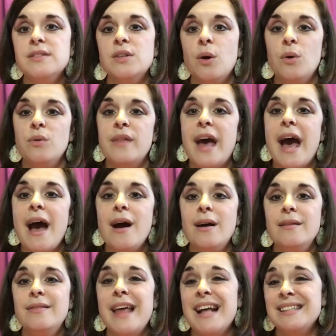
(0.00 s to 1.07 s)
So
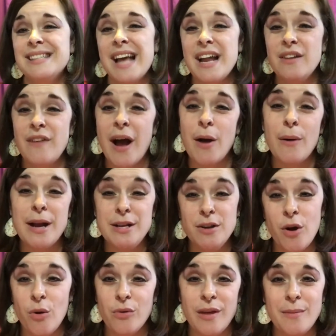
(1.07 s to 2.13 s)
that's kind of how I
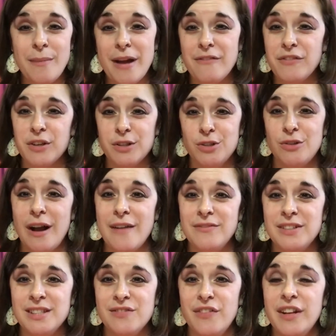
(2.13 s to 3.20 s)
know that my first
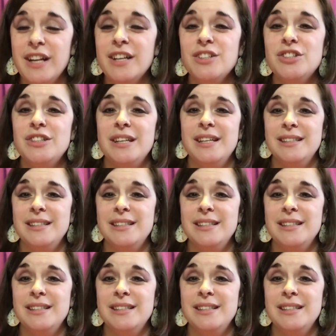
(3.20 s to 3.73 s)
draft is finished,